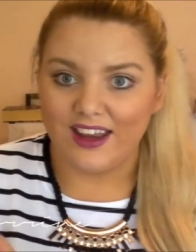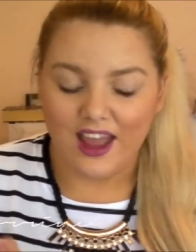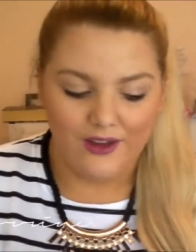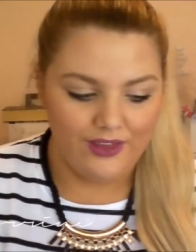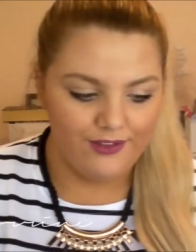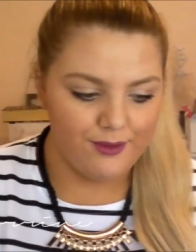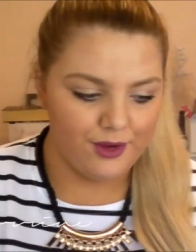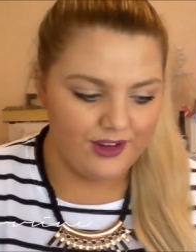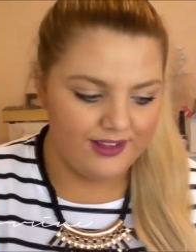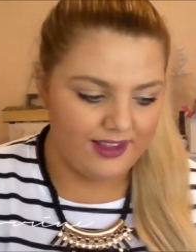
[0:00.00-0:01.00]
Now if you
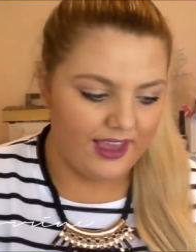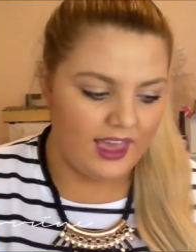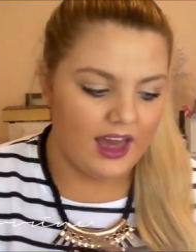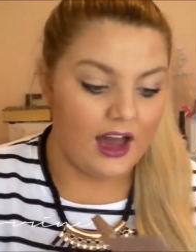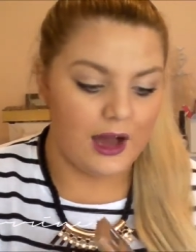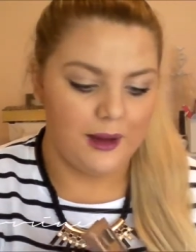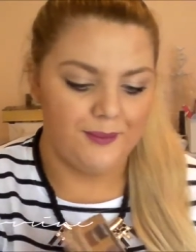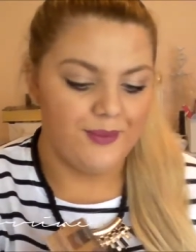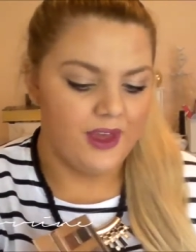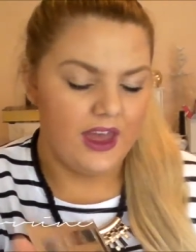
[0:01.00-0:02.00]
want to see
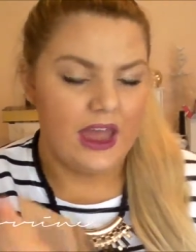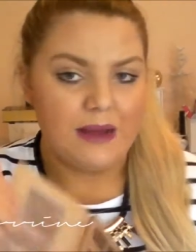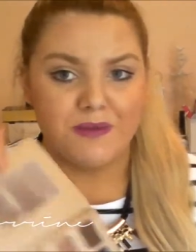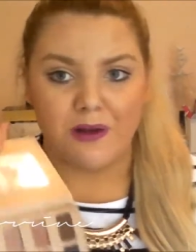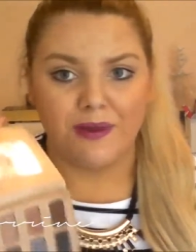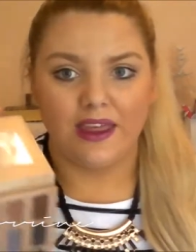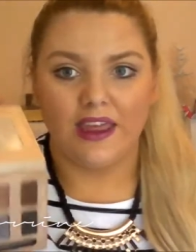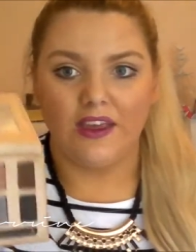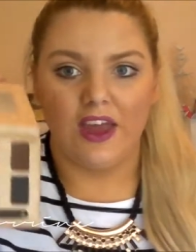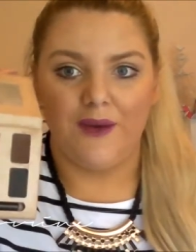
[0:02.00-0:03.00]

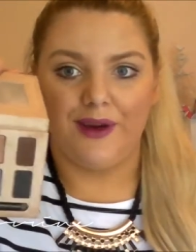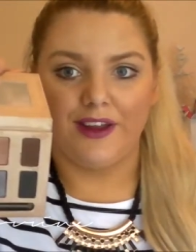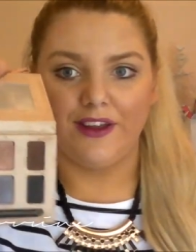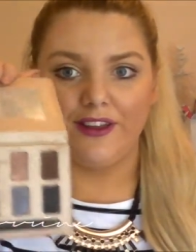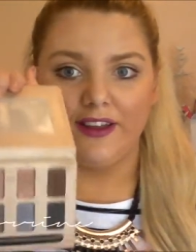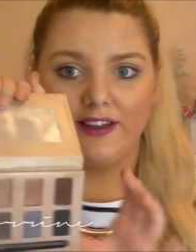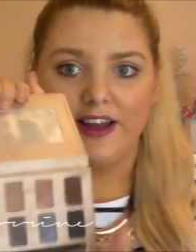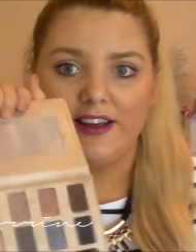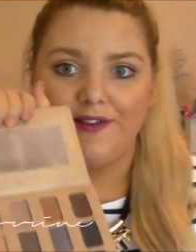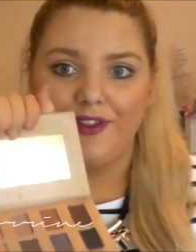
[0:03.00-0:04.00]
properly how I use this,
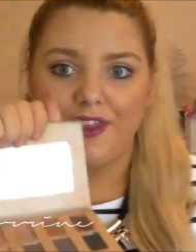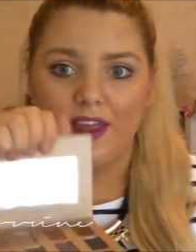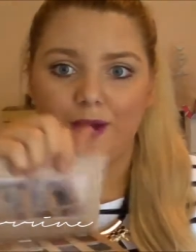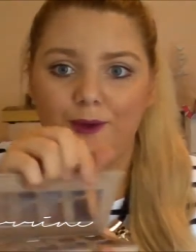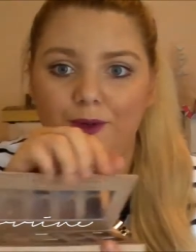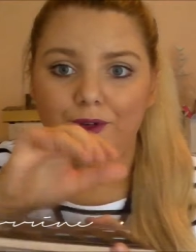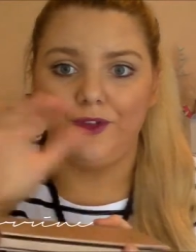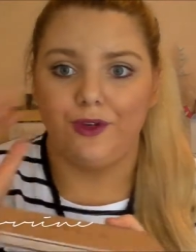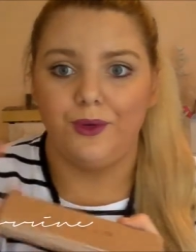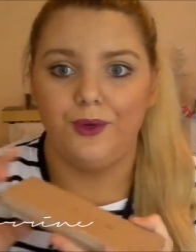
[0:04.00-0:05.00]
I definitely will
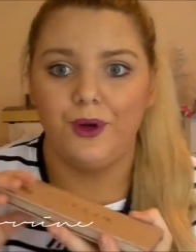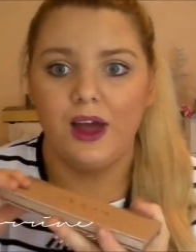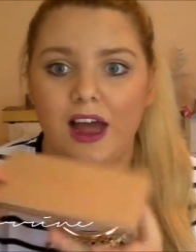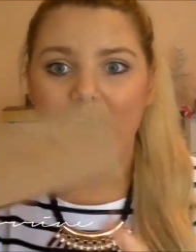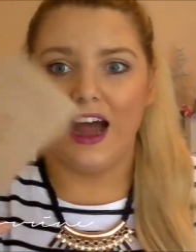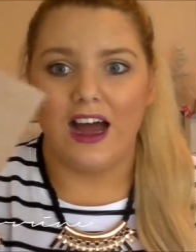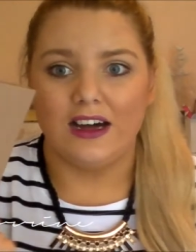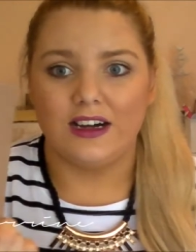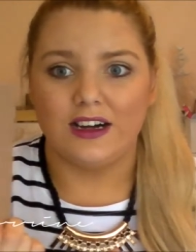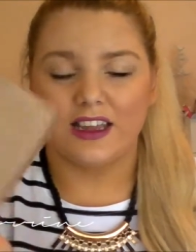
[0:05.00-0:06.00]
do
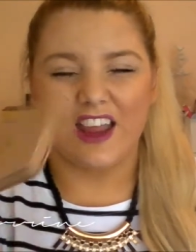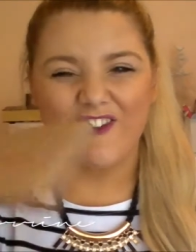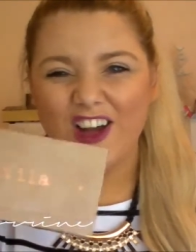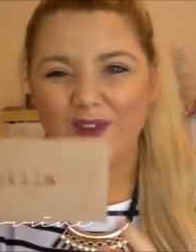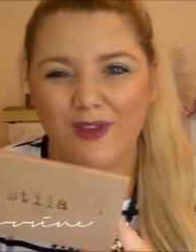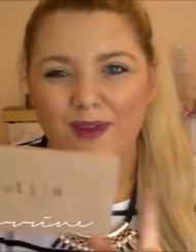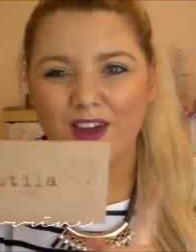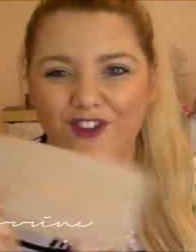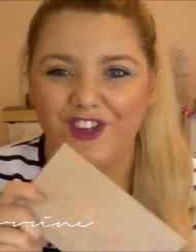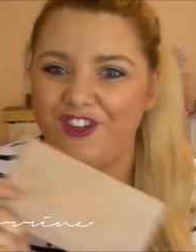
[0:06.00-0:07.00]
Get Ready With
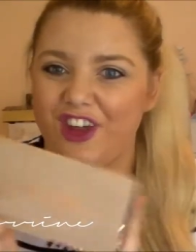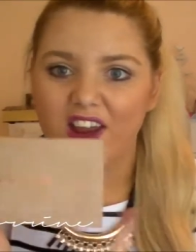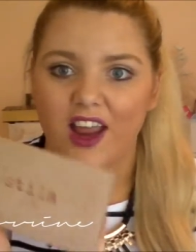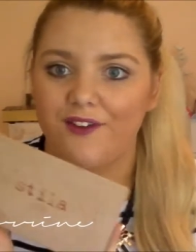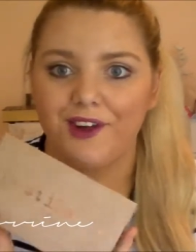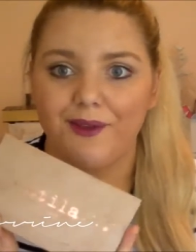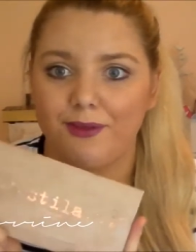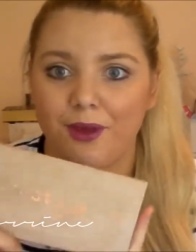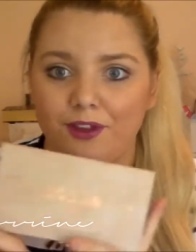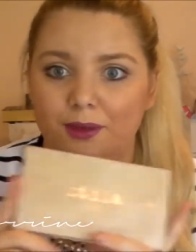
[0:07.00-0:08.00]
Me or Chit Chat Get Ready
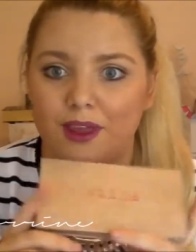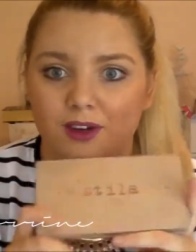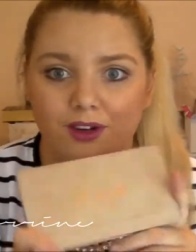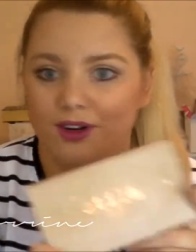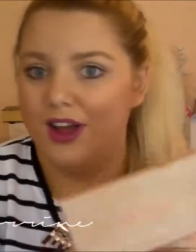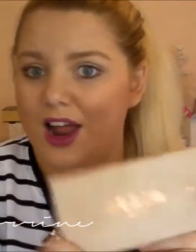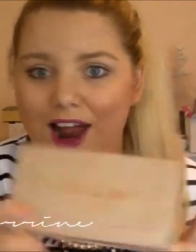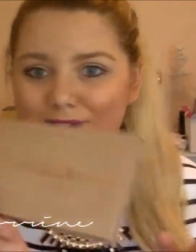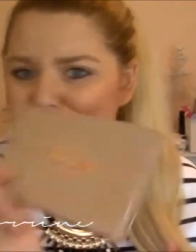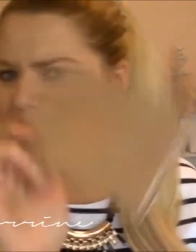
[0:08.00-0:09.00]
With Me or something, or
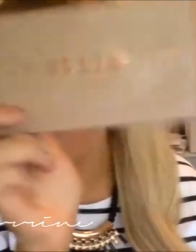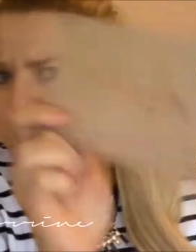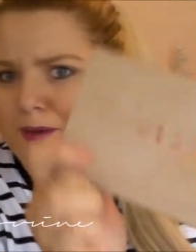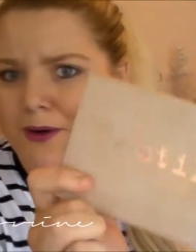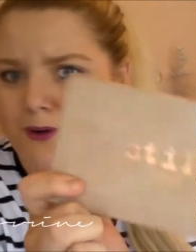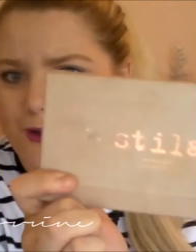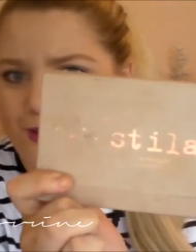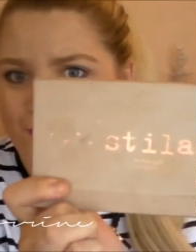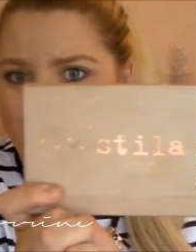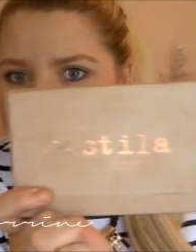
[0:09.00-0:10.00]
a proper
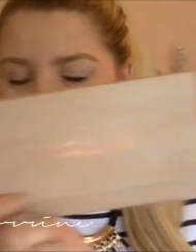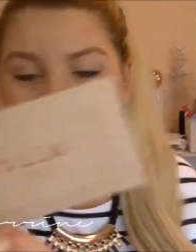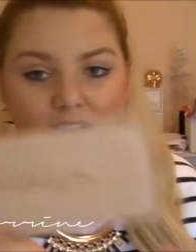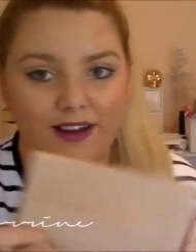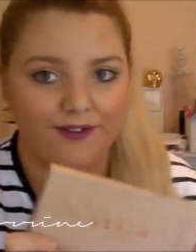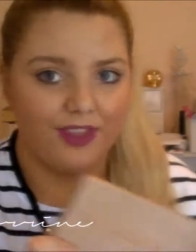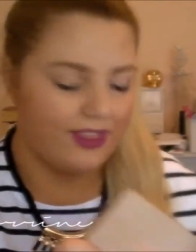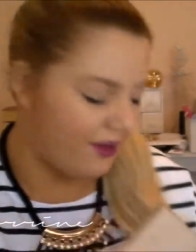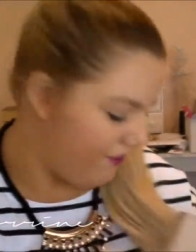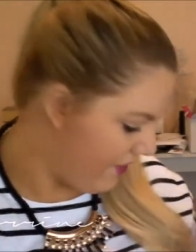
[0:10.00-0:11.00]
review on this, but I definitely
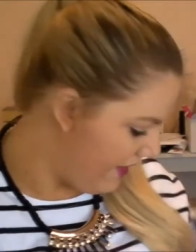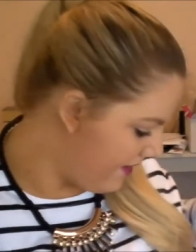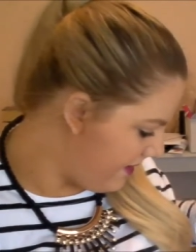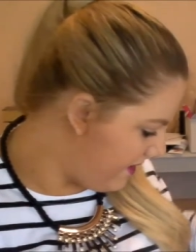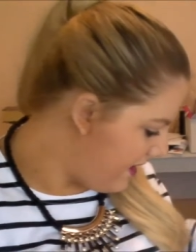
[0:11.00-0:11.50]
love this.